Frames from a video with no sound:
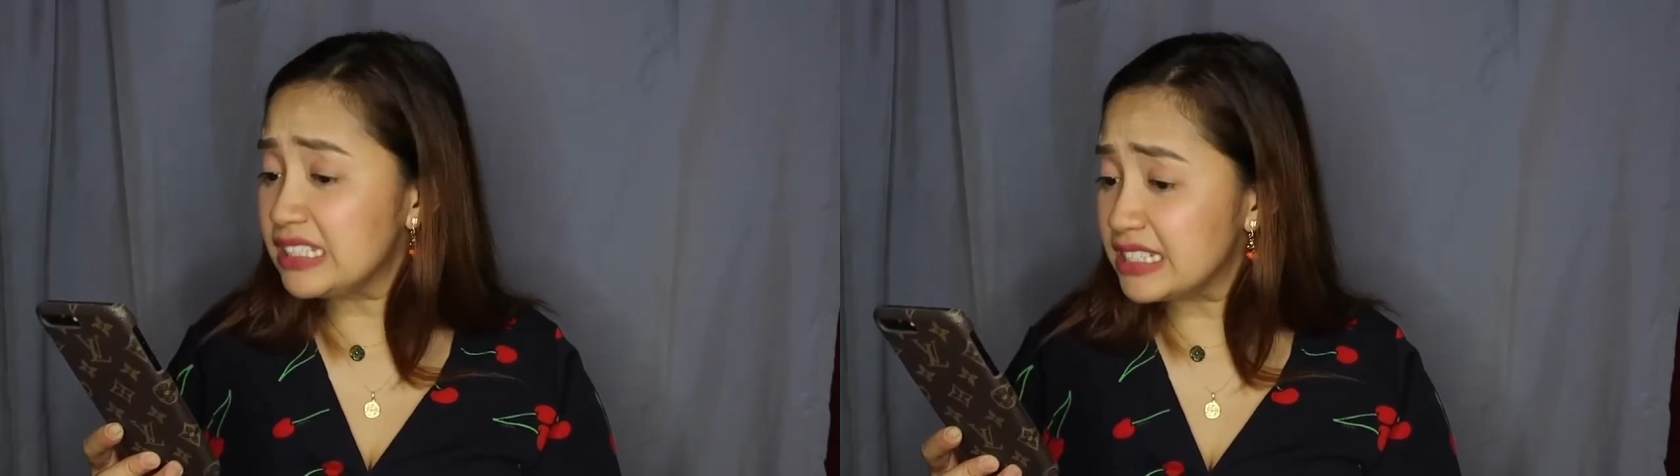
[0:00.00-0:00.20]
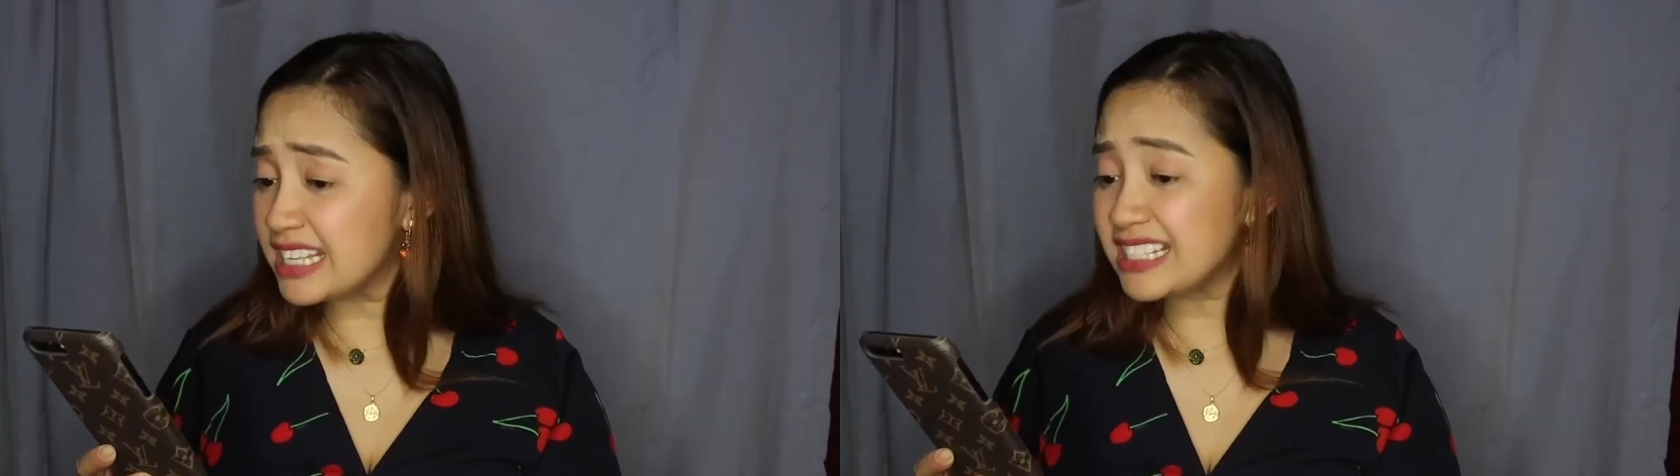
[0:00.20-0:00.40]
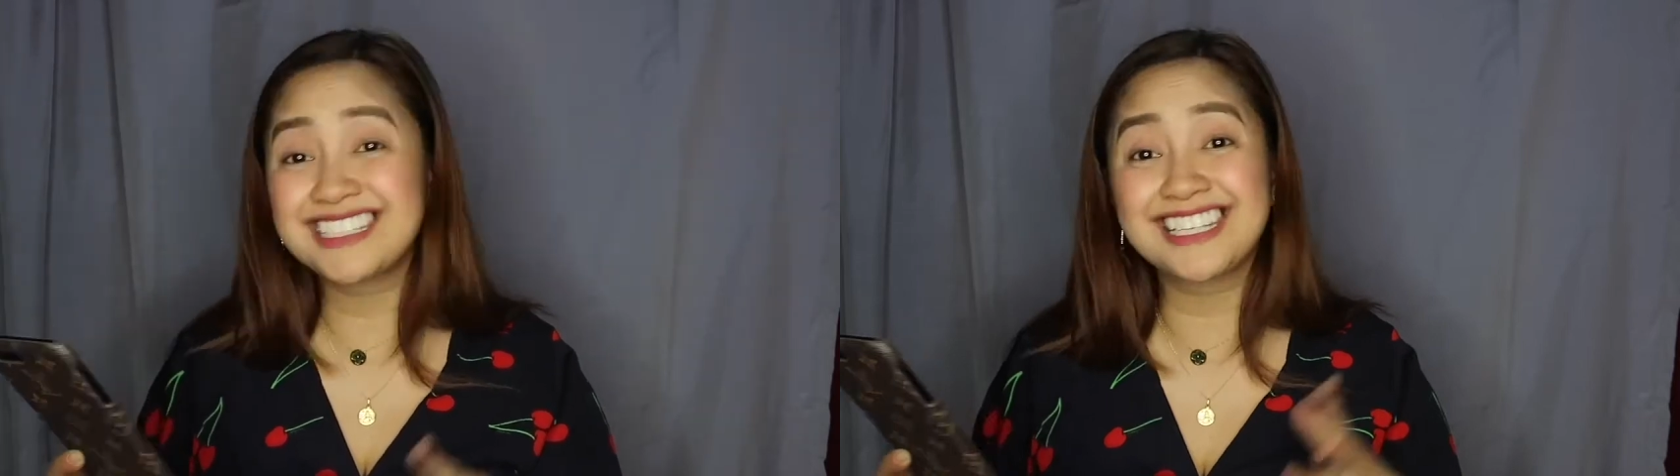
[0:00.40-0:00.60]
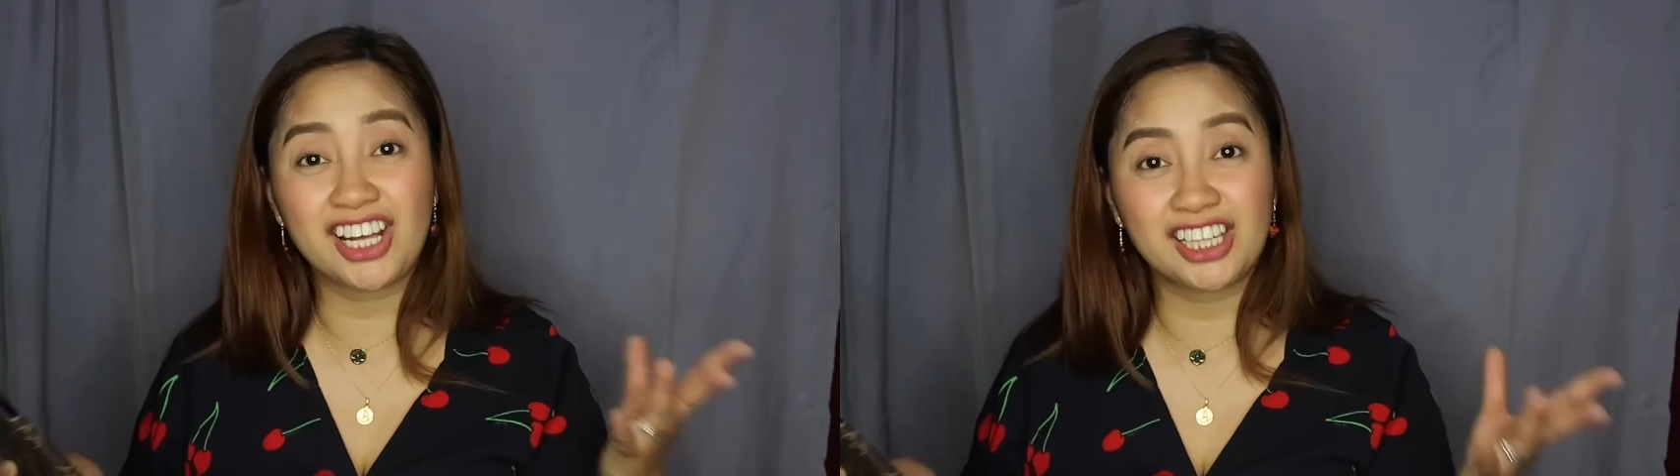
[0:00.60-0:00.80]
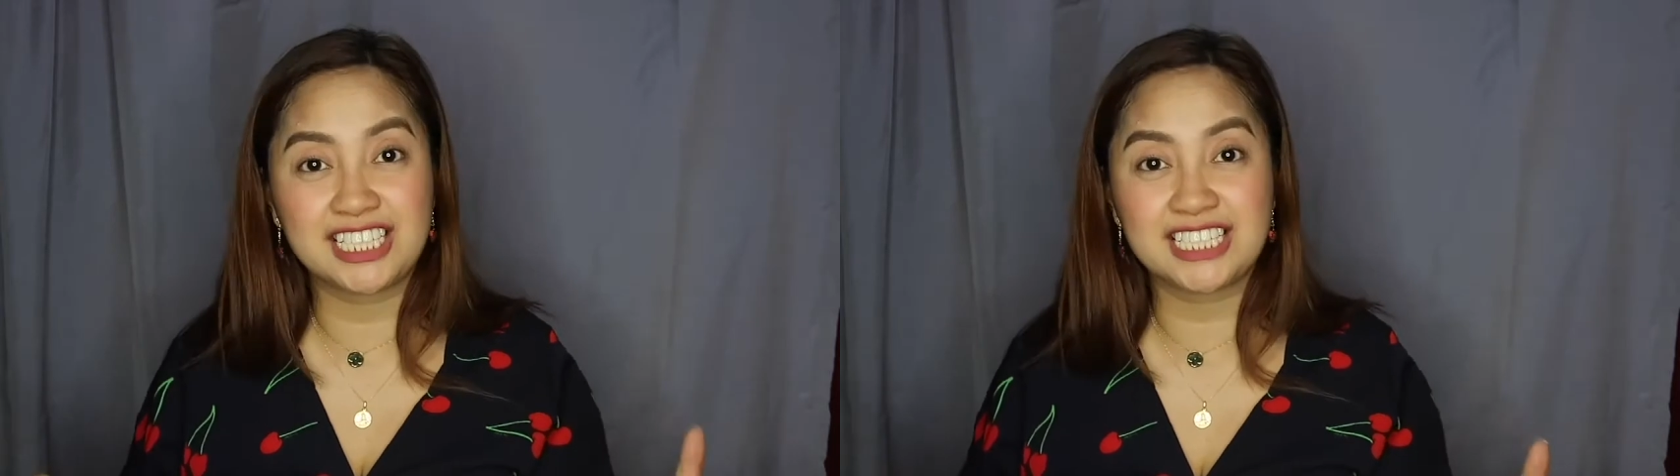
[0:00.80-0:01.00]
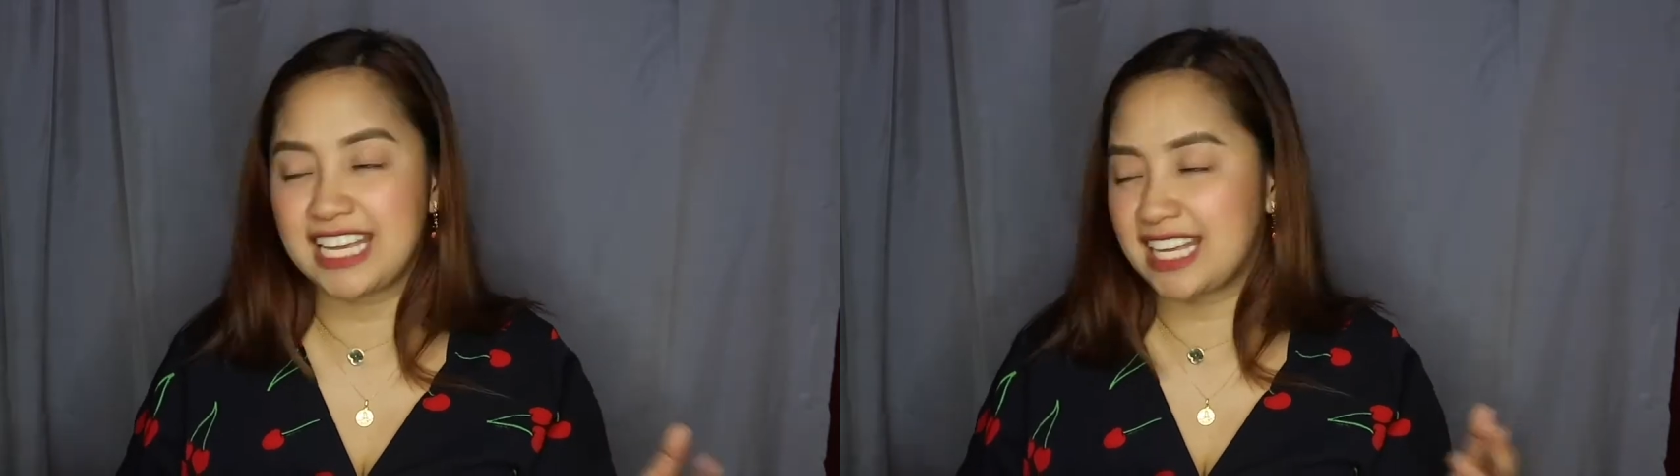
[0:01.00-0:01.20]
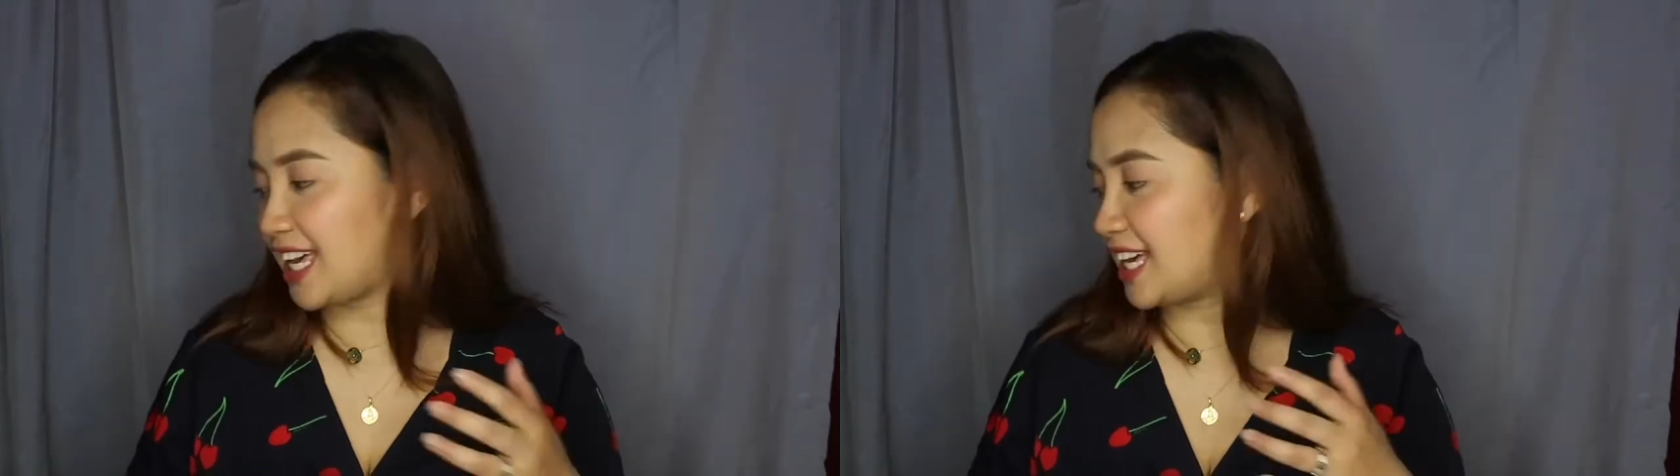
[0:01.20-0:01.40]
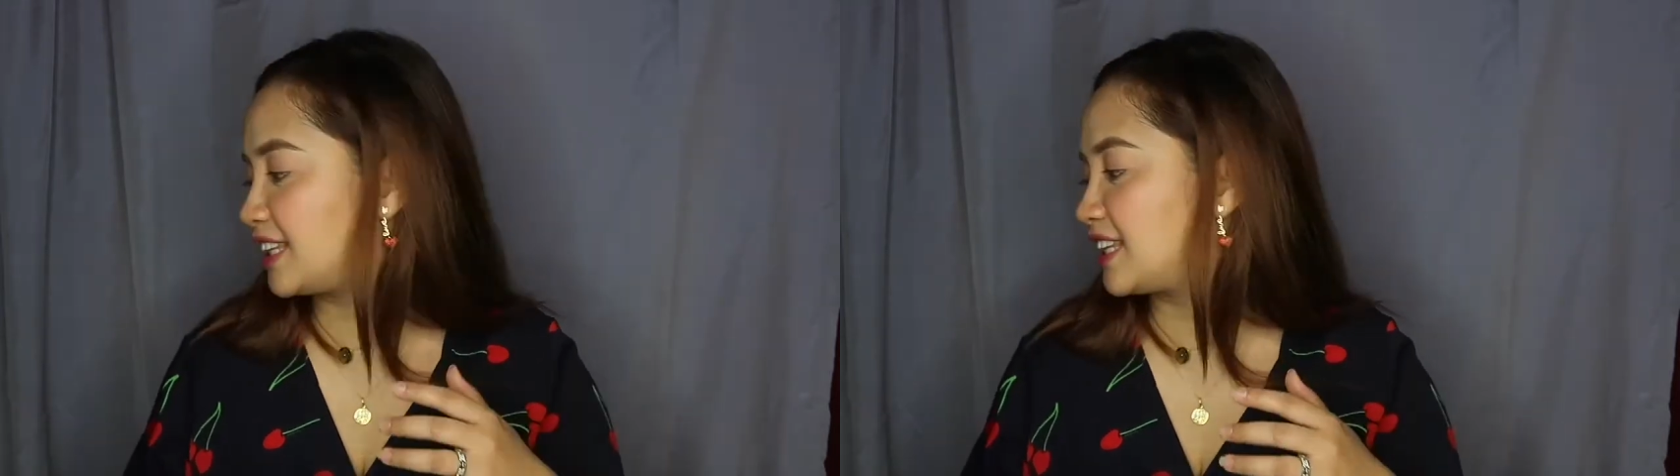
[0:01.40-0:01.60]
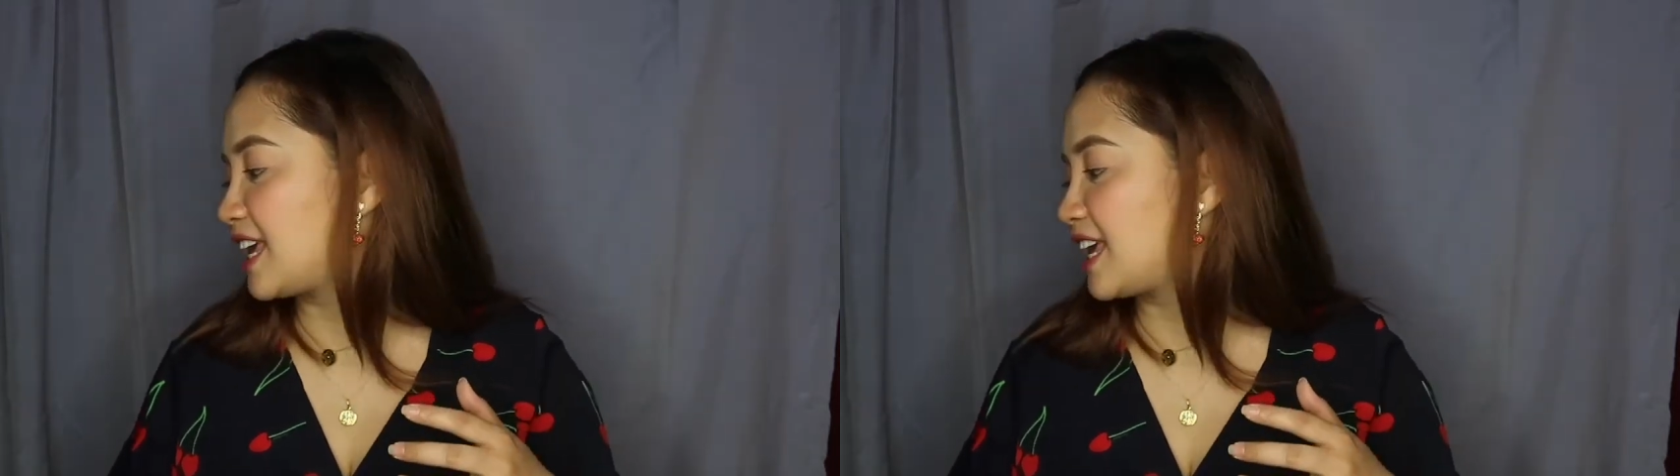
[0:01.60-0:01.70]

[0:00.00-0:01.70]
$60, like that.